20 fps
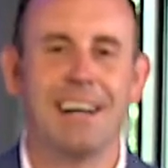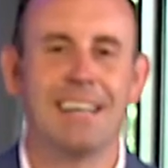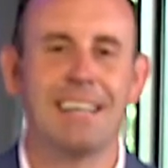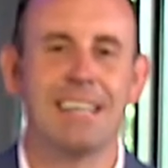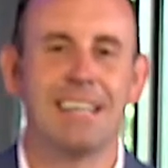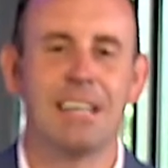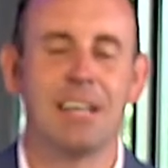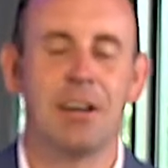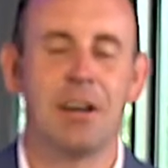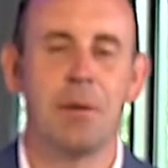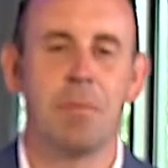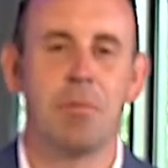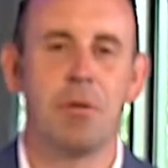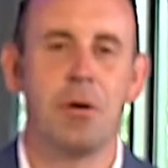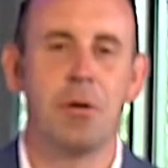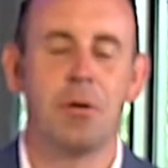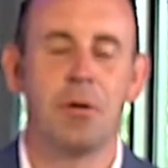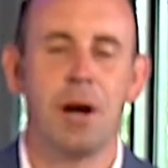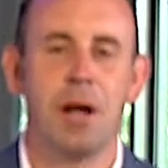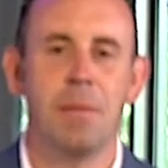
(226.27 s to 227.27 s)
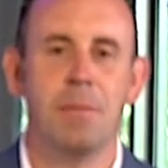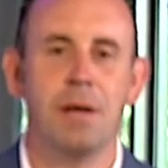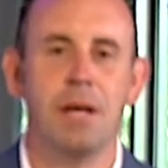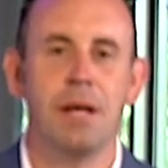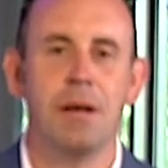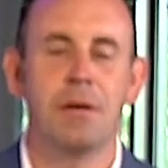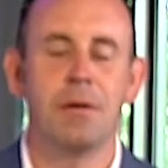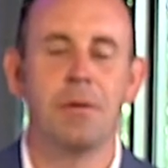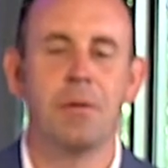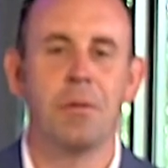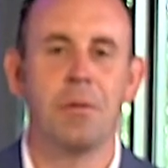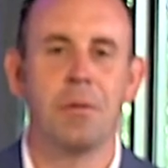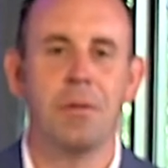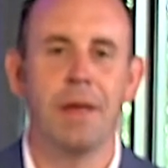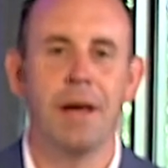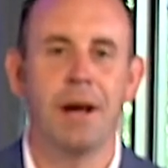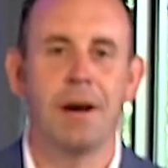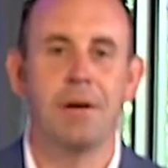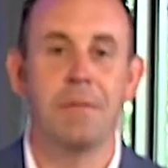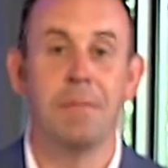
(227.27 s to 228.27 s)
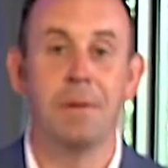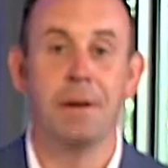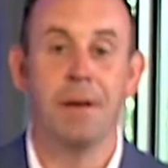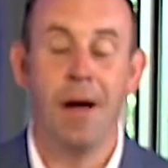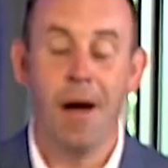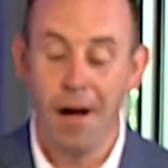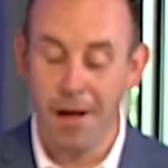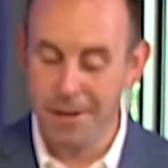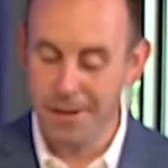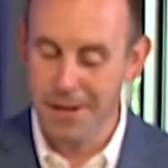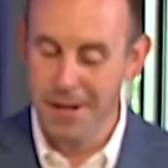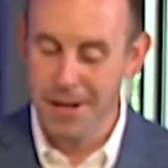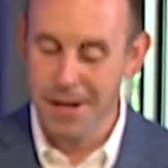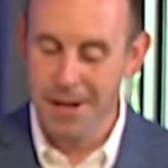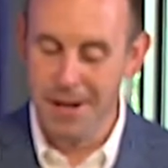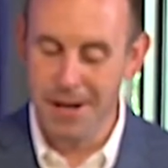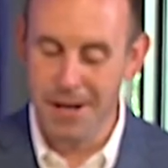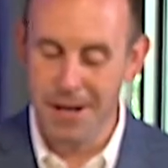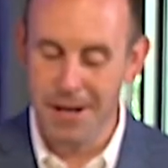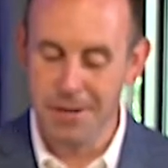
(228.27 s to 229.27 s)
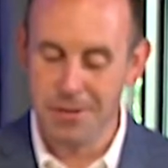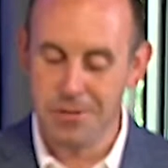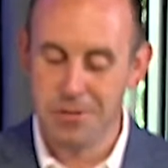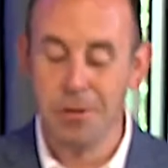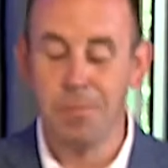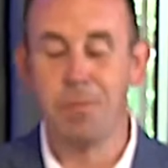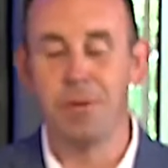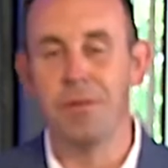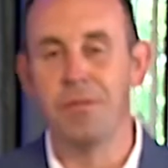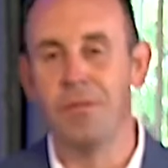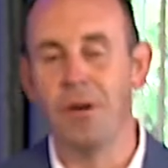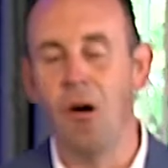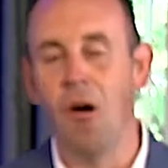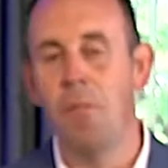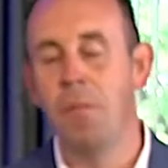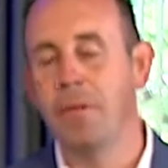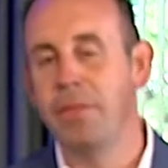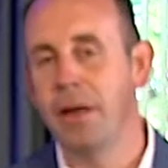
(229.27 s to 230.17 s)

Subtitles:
click on a program here or there, but not super involved.